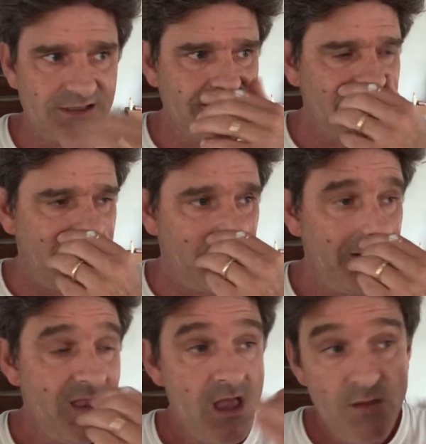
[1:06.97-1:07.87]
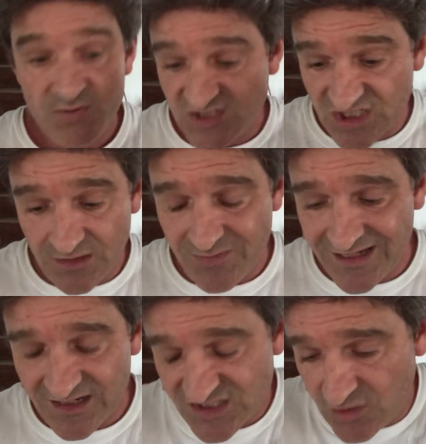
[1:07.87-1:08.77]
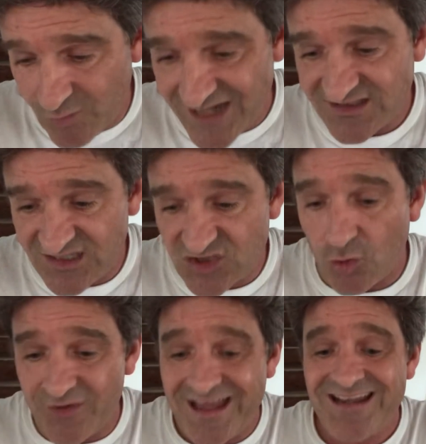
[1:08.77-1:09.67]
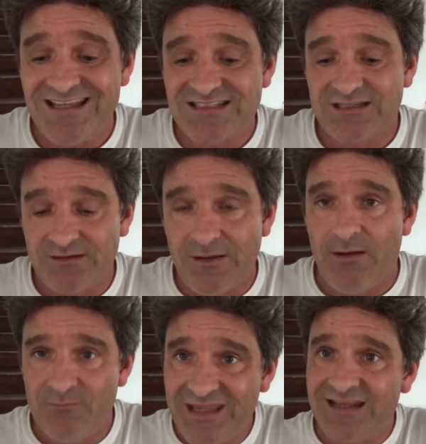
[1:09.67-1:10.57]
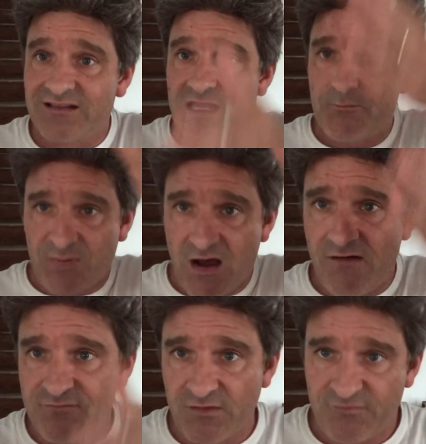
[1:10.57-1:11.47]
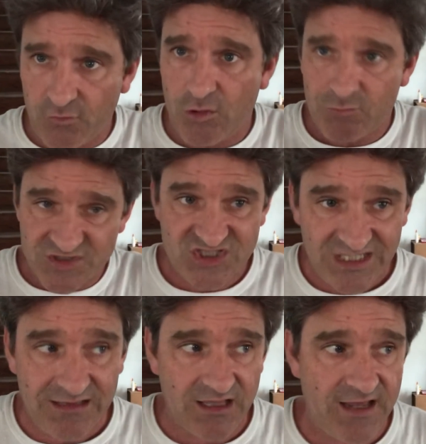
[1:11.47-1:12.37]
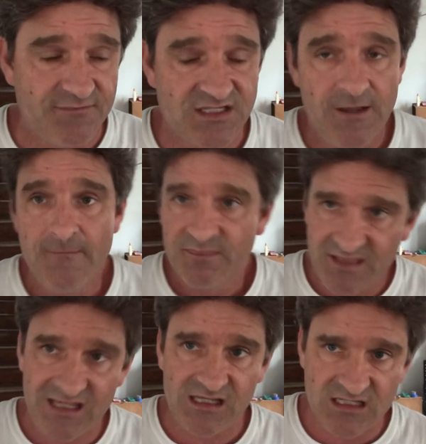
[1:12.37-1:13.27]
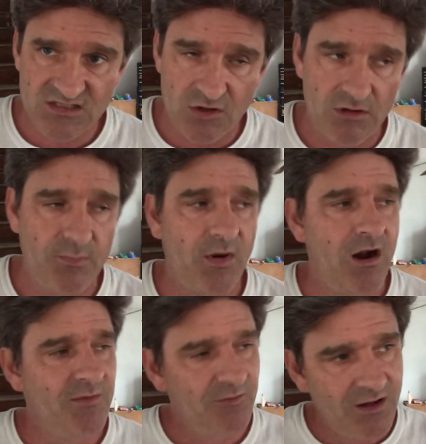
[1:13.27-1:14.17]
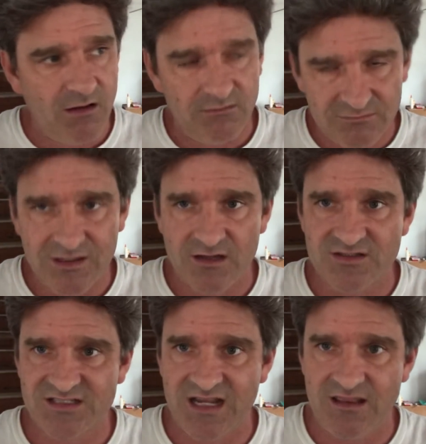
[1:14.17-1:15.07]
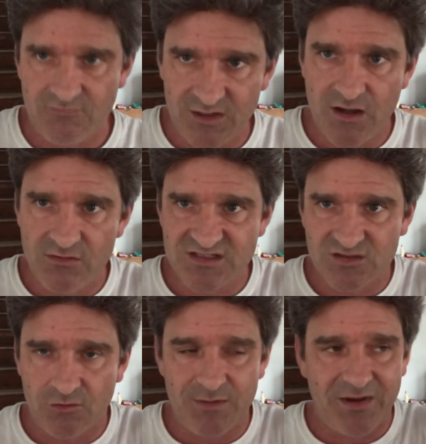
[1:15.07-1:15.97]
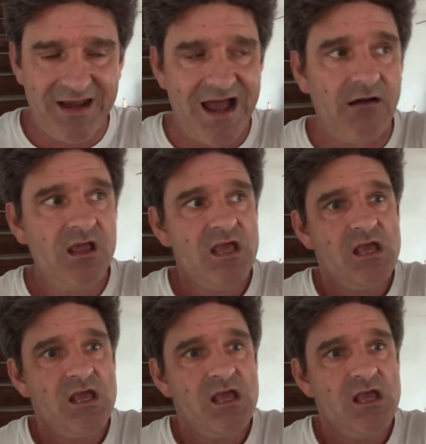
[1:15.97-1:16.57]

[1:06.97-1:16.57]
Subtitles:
So, but she went to the door that is immediately above the floor where she lives, thinking it's own apartment. We understand, we know the story by now.